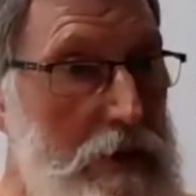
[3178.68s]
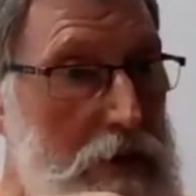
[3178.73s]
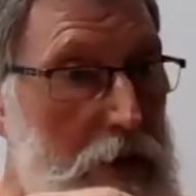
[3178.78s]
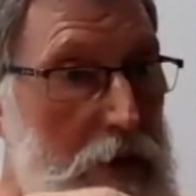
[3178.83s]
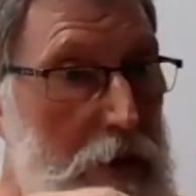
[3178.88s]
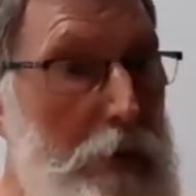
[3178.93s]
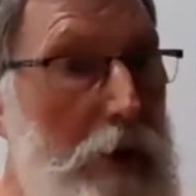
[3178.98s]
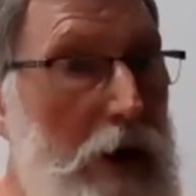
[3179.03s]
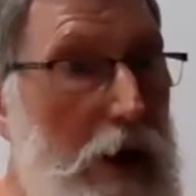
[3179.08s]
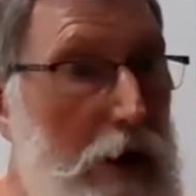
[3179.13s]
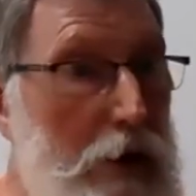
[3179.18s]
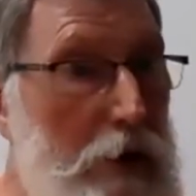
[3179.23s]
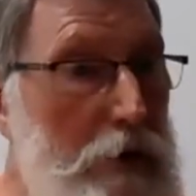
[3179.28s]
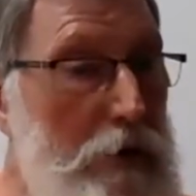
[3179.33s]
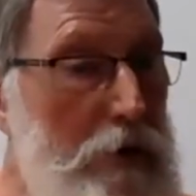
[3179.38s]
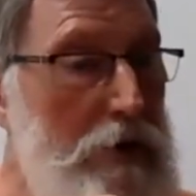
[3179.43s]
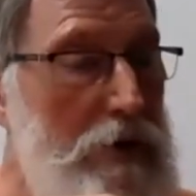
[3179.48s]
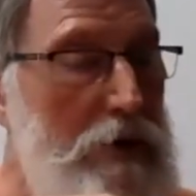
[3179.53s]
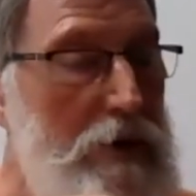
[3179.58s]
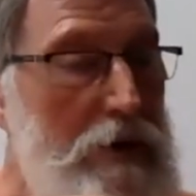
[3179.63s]

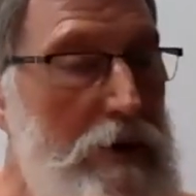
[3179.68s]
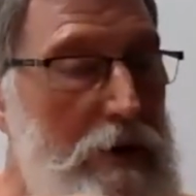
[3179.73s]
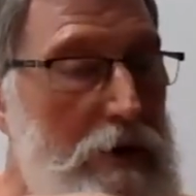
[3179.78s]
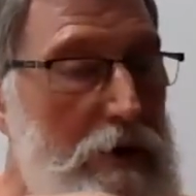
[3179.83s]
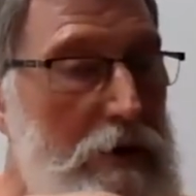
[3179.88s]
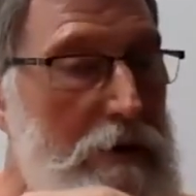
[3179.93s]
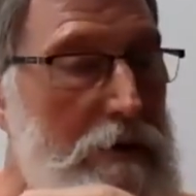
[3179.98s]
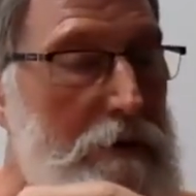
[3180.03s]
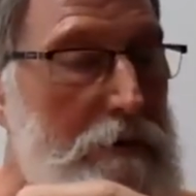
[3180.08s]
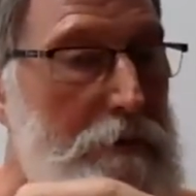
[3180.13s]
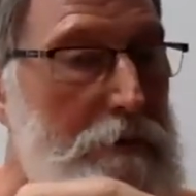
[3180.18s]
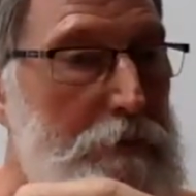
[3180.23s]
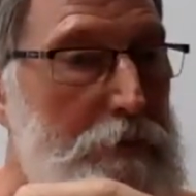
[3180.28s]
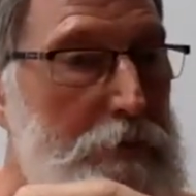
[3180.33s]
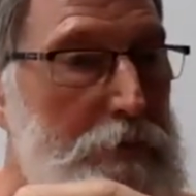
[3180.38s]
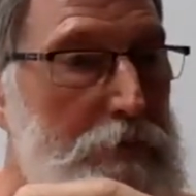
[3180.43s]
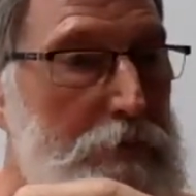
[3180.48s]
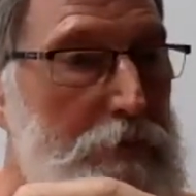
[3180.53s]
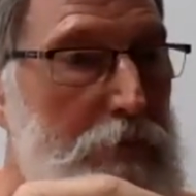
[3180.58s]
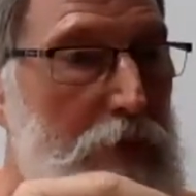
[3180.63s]
somehow,
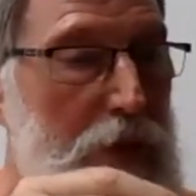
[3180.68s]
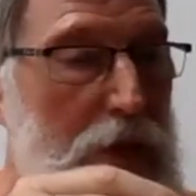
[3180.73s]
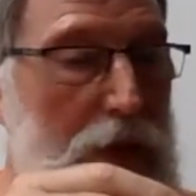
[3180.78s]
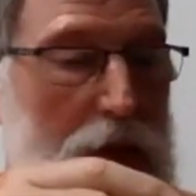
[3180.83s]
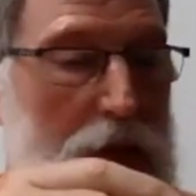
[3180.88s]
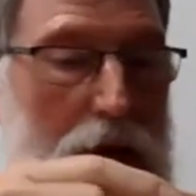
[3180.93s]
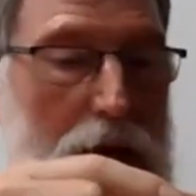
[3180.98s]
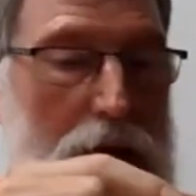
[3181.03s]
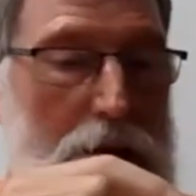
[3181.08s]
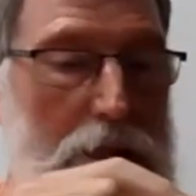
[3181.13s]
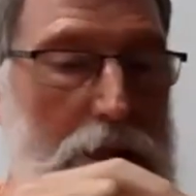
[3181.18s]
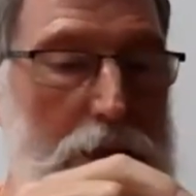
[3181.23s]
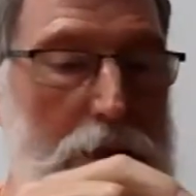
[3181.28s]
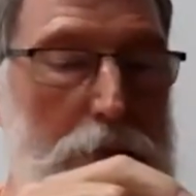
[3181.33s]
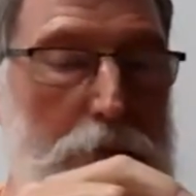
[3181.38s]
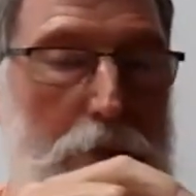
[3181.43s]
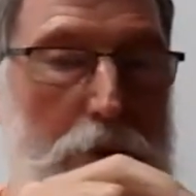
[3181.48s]
and that the